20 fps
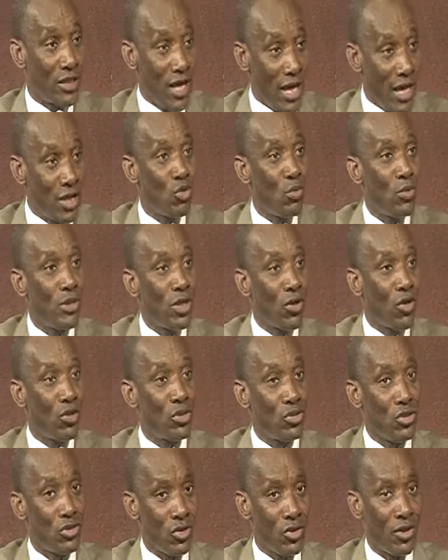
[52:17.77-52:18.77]
assuming the
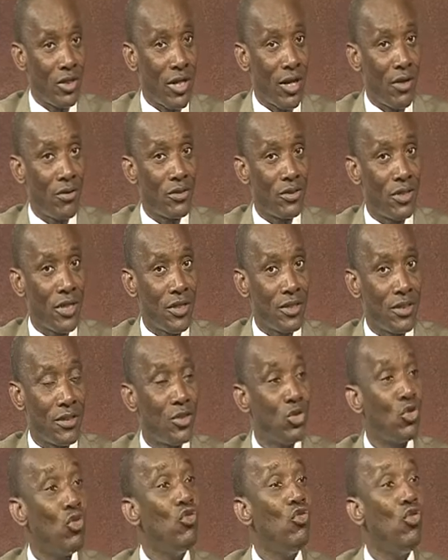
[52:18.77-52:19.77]
constitution now says
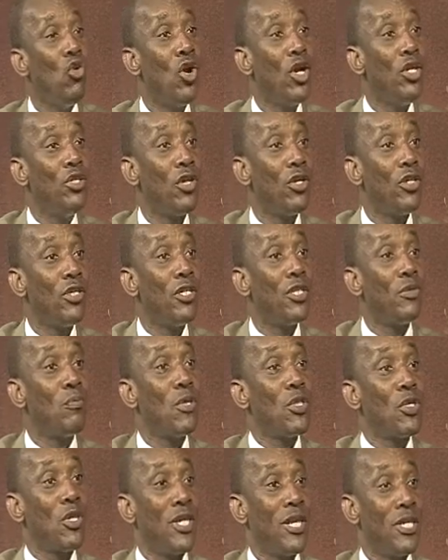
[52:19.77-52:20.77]
no religion is
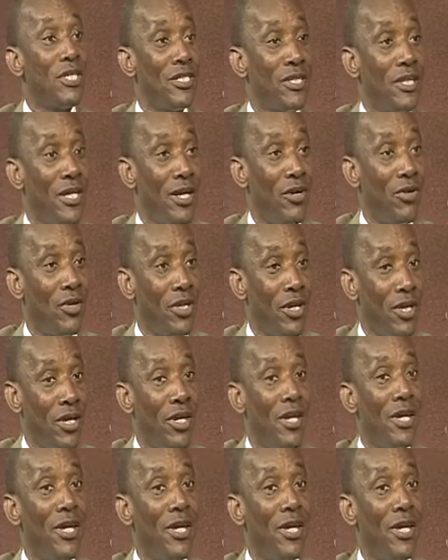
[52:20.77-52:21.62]
mentioned in Nigeria, okay,